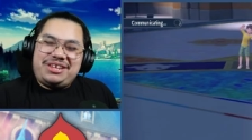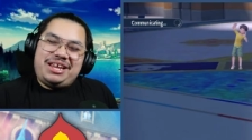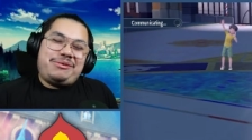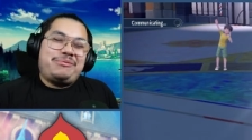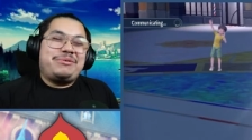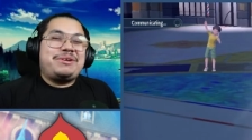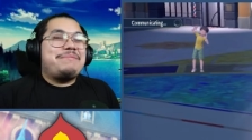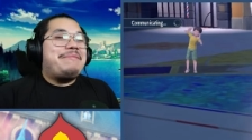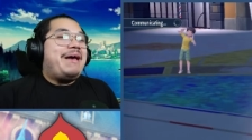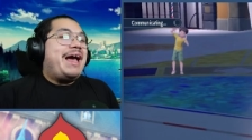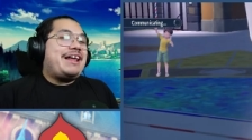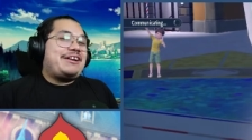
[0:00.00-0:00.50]
think it
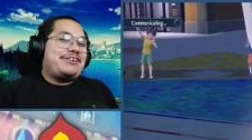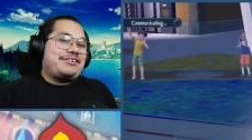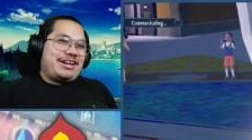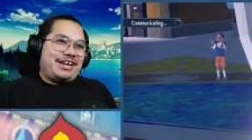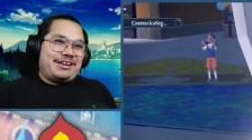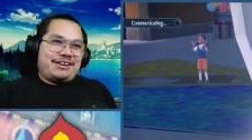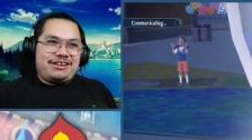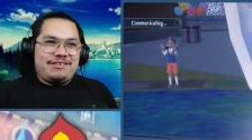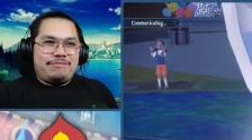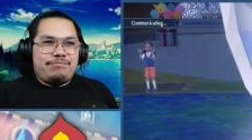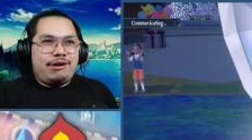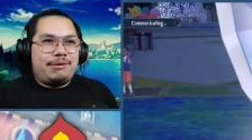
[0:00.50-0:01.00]
would have mattered. I
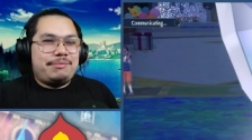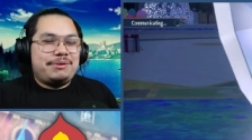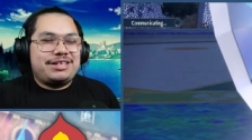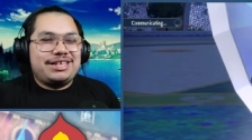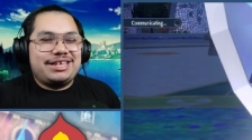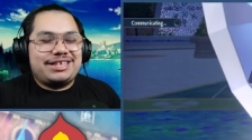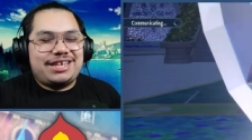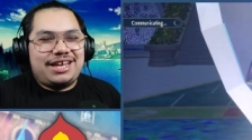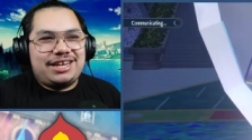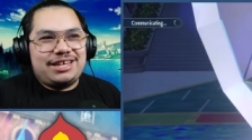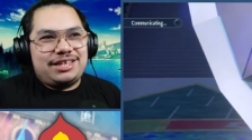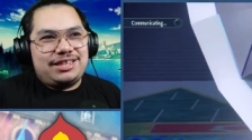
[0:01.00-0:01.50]
could have probably
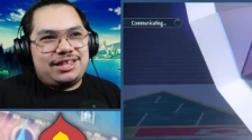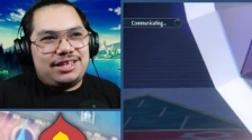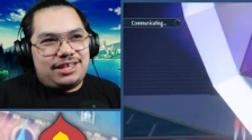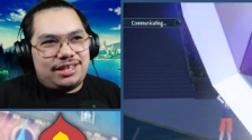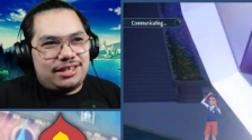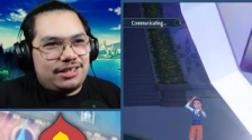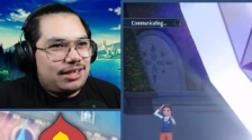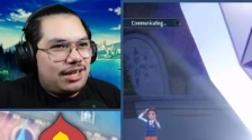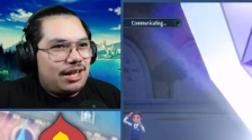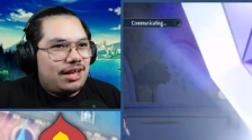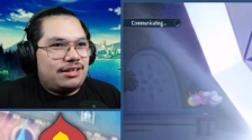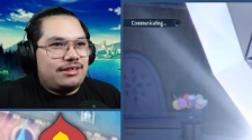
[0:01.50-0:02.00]
clicked anything,
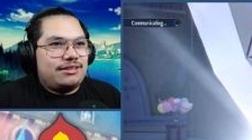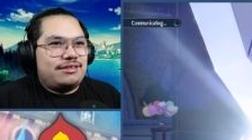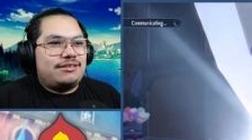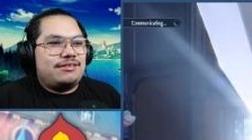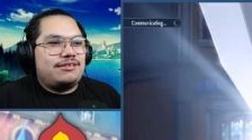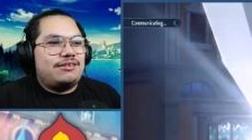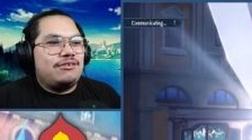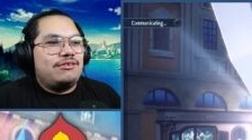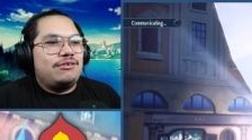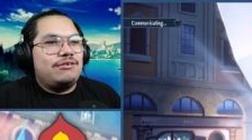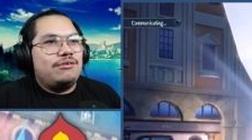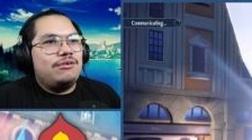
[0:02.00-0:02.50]
and I
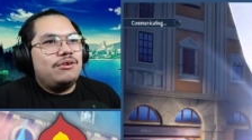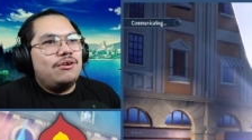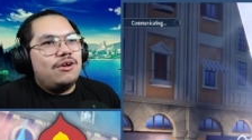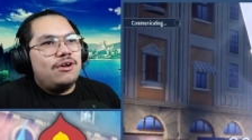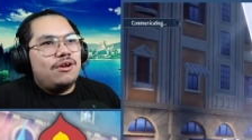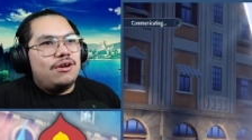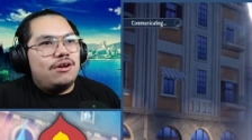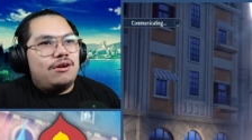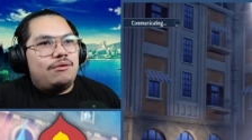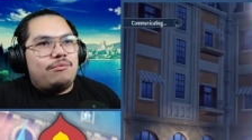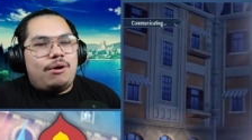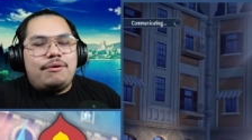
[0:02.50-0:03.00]
still
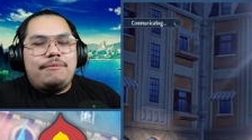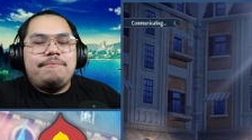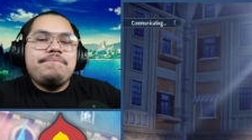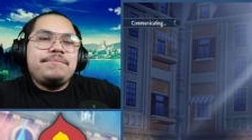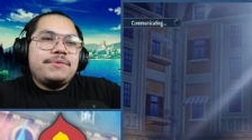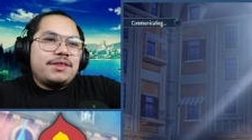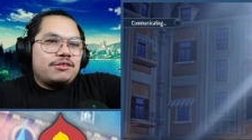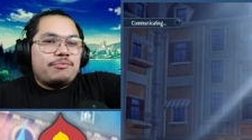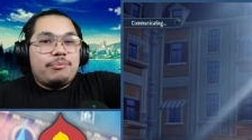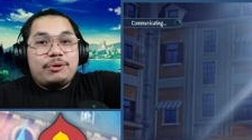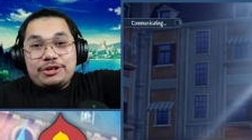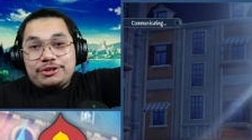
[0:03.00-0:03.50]
well
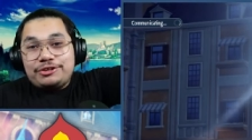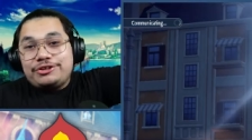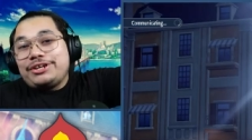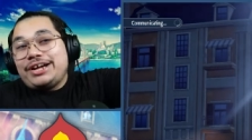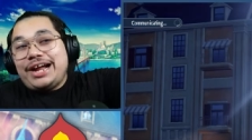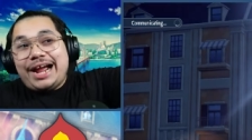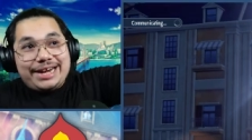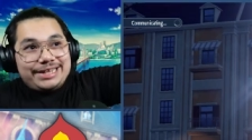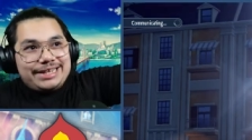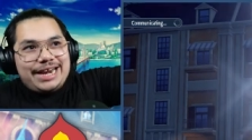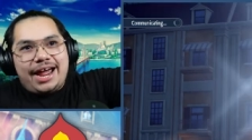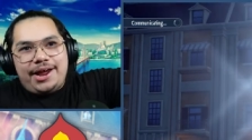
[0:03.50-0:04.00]
spoiler.
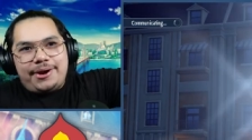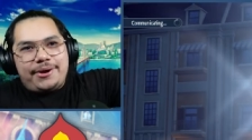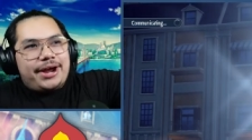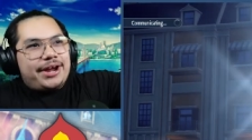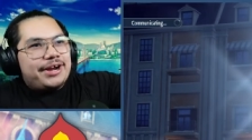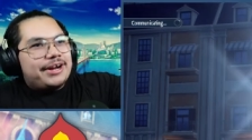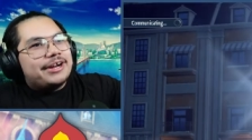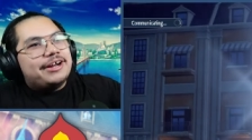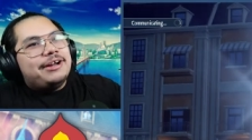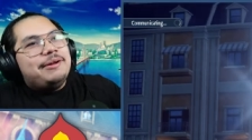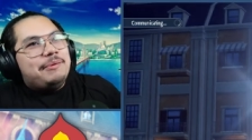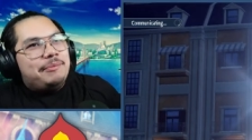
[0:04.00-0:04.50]
I die right
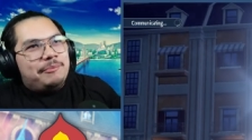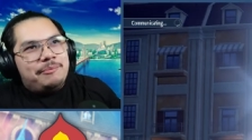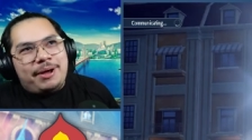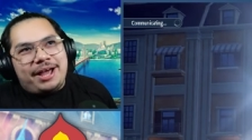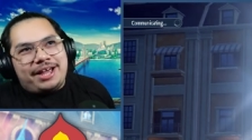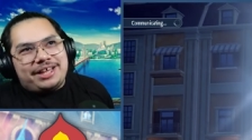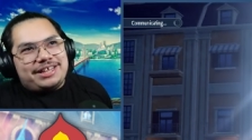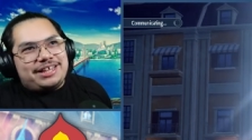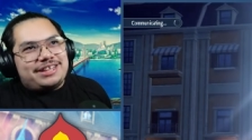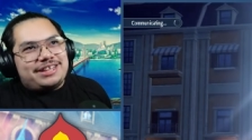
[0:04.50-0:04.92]
here by the